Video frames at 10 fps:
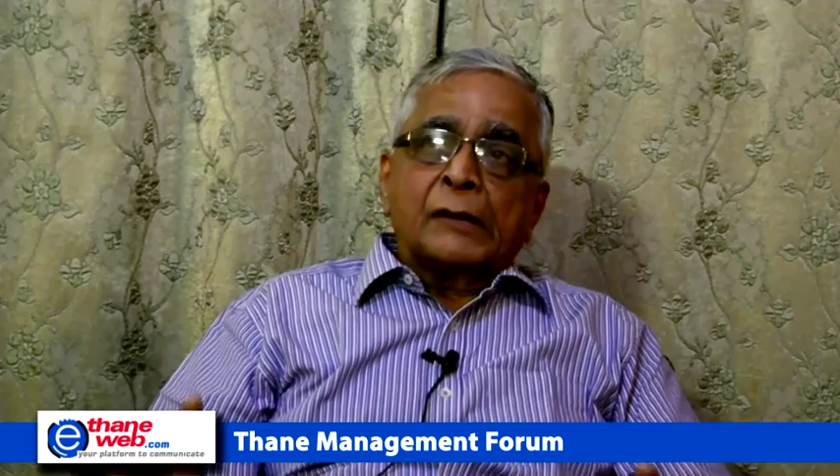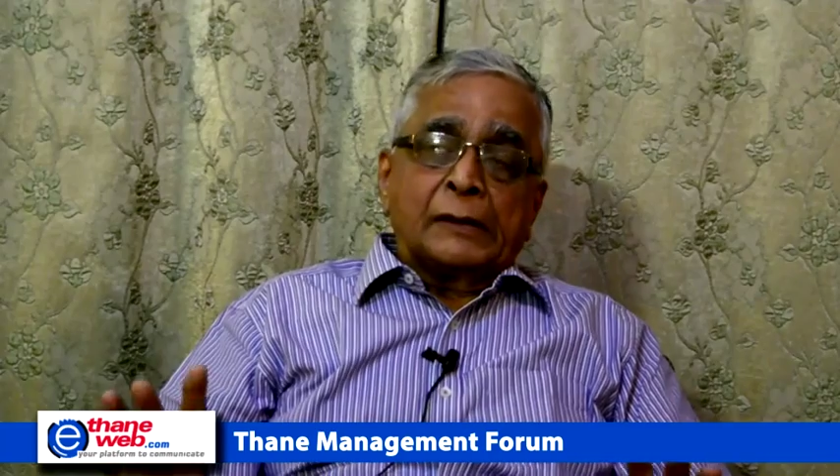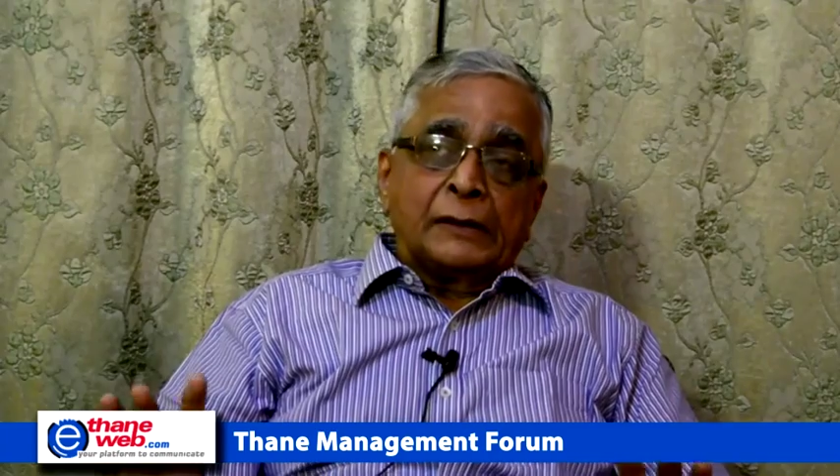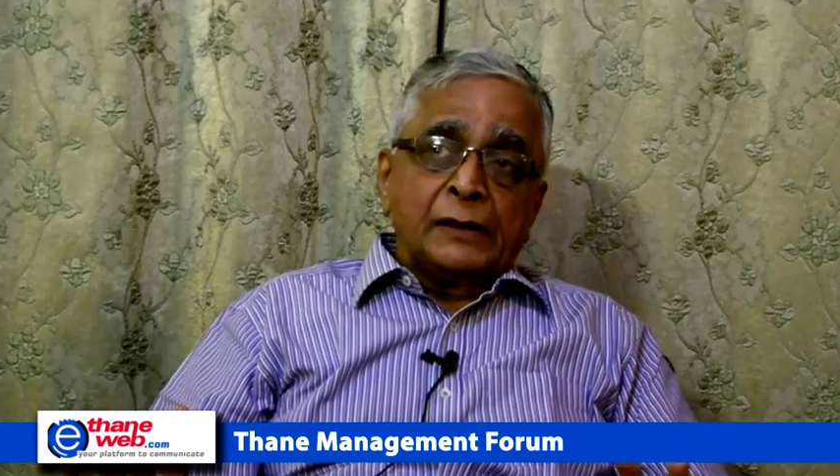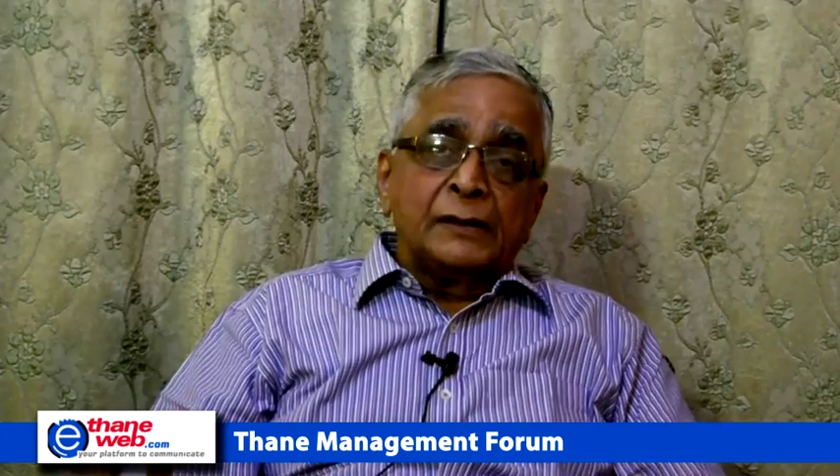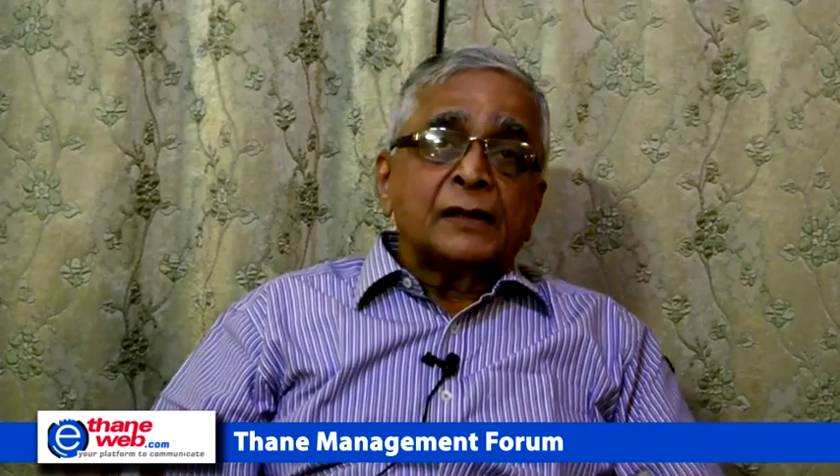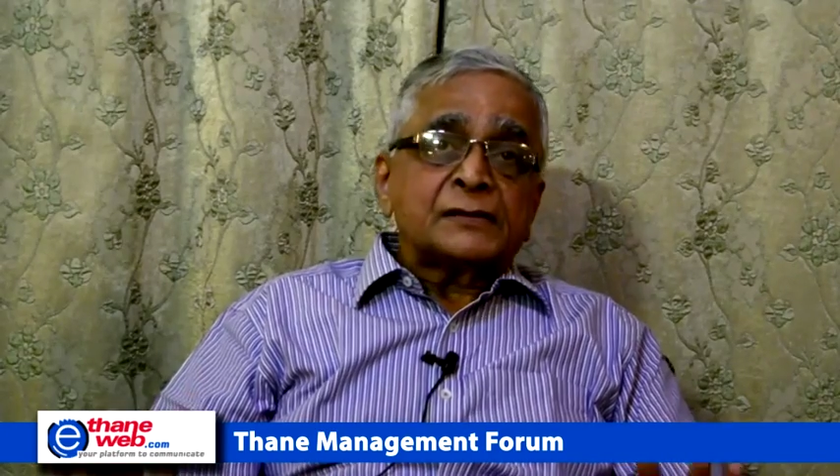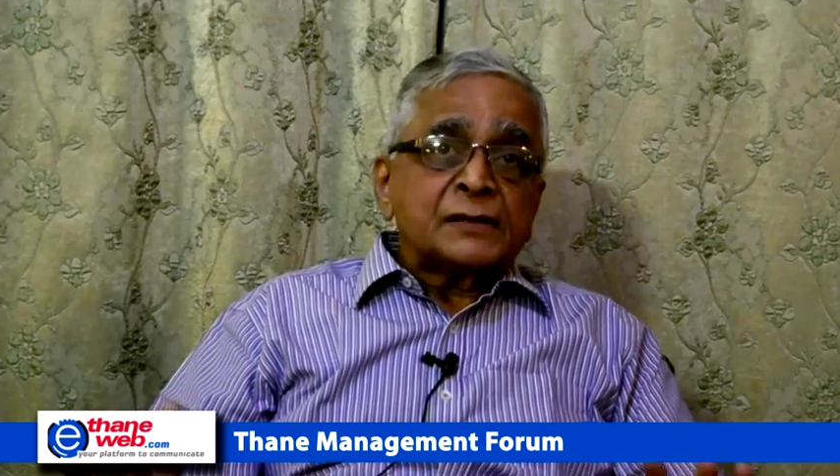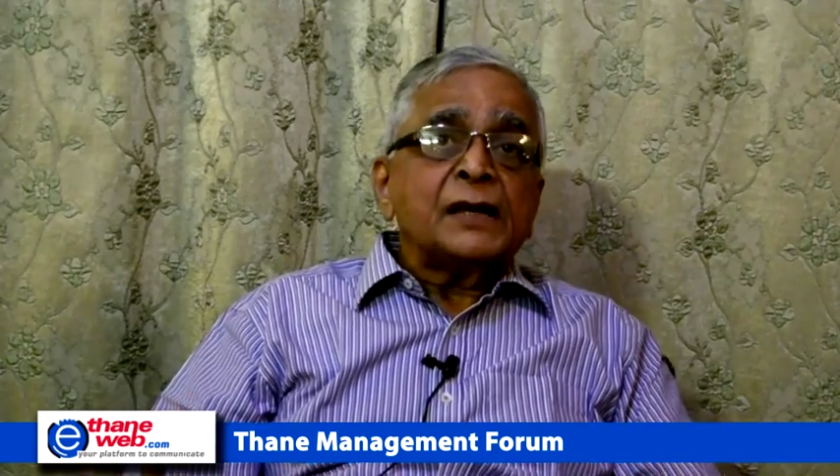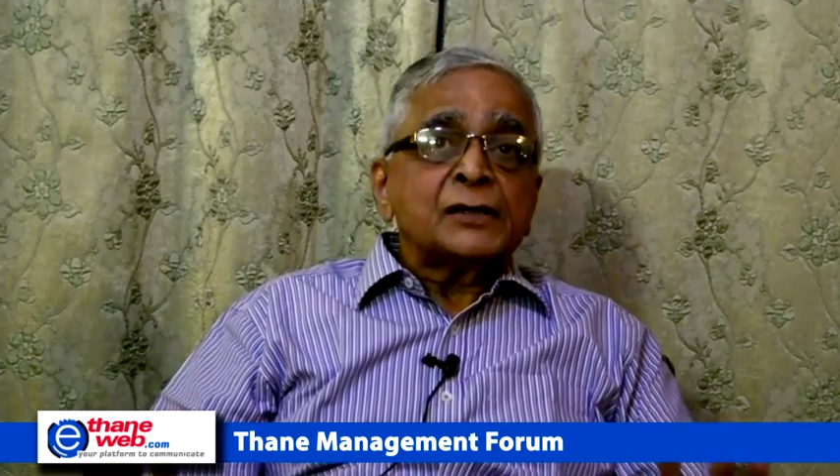
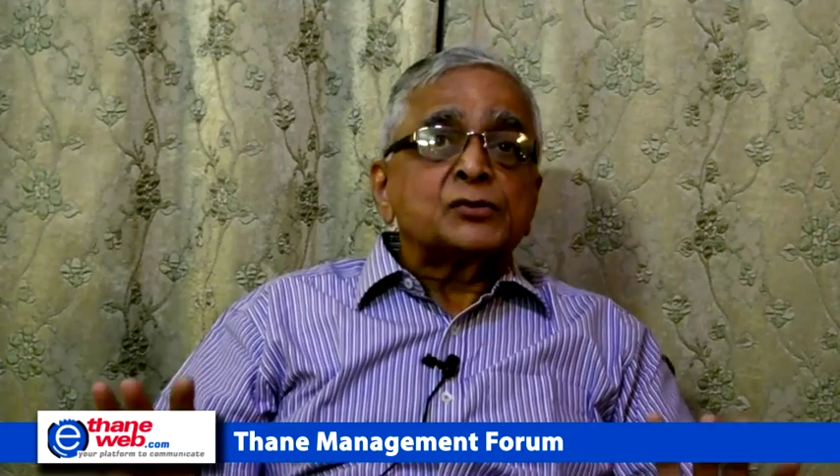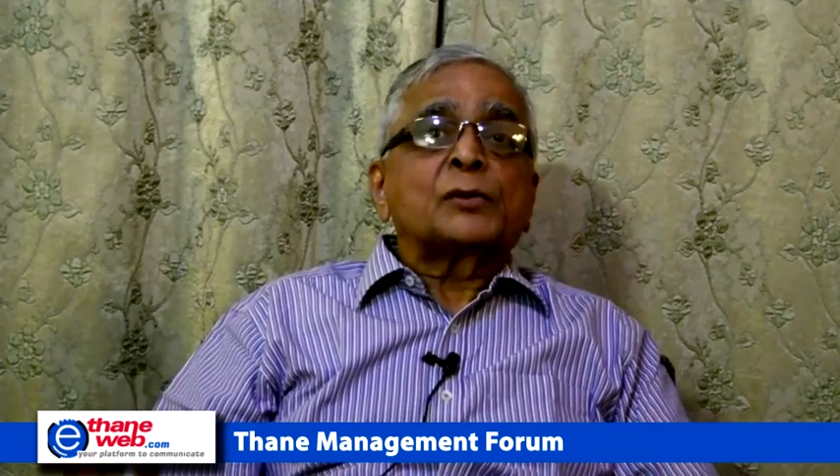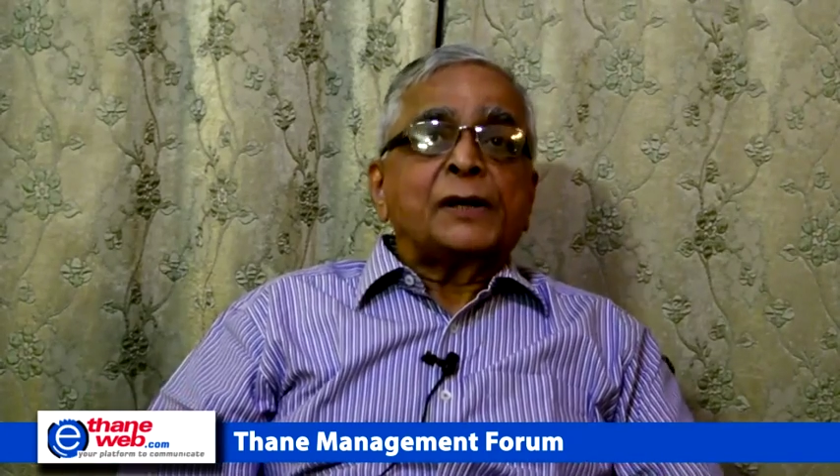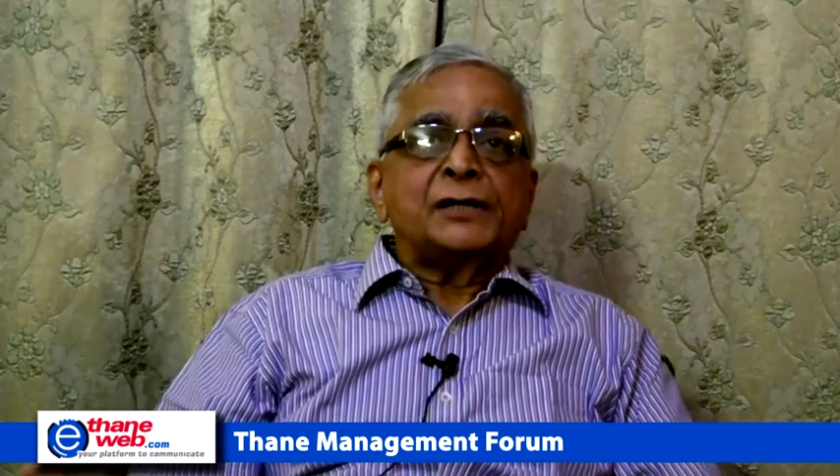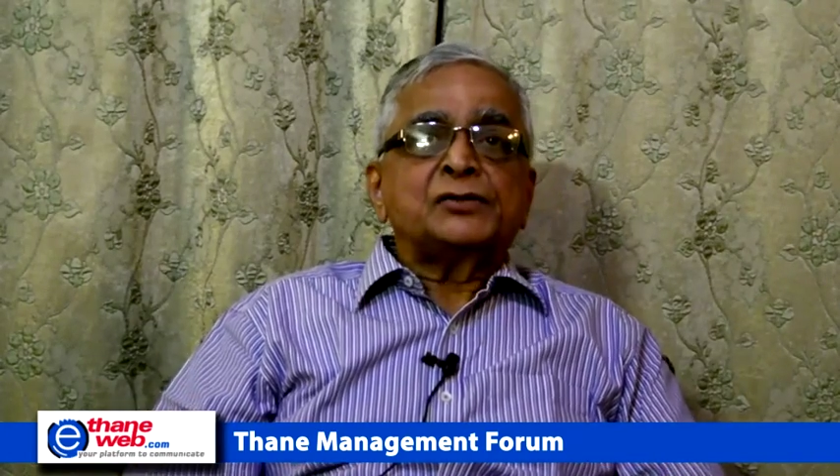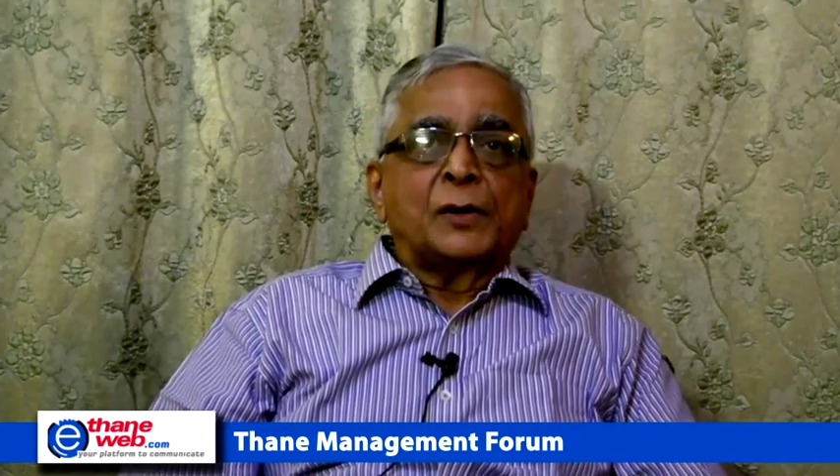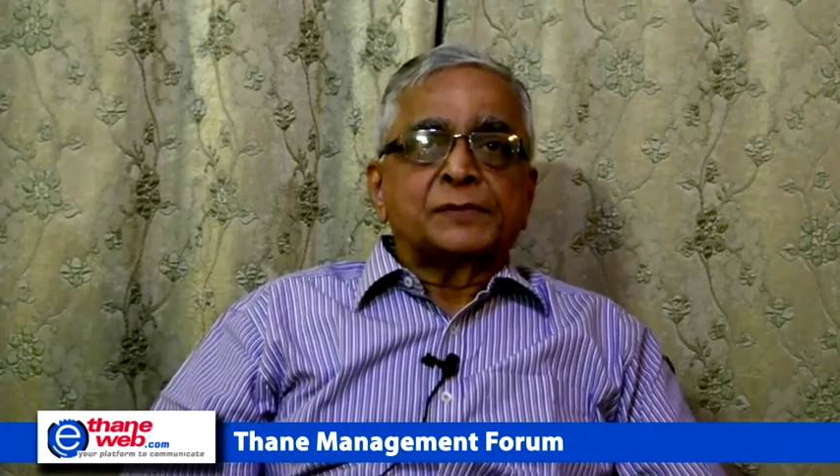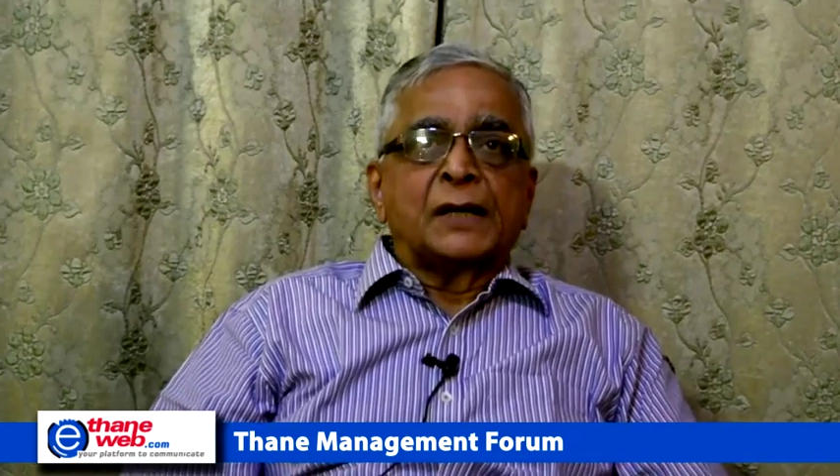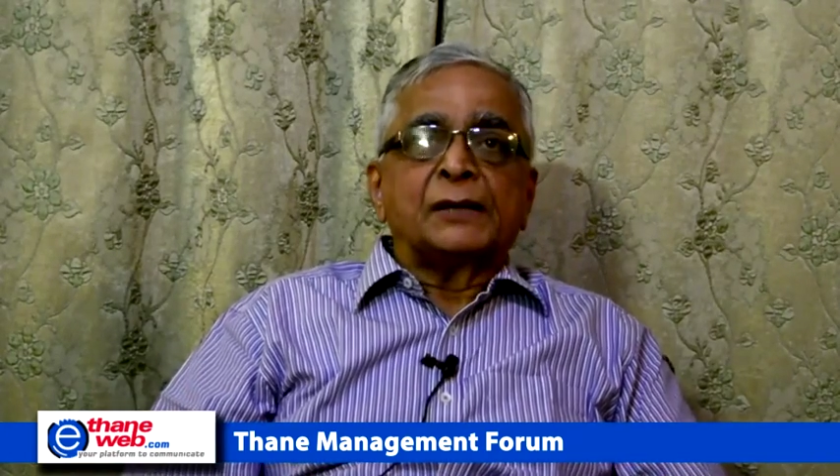industry has to create jobs,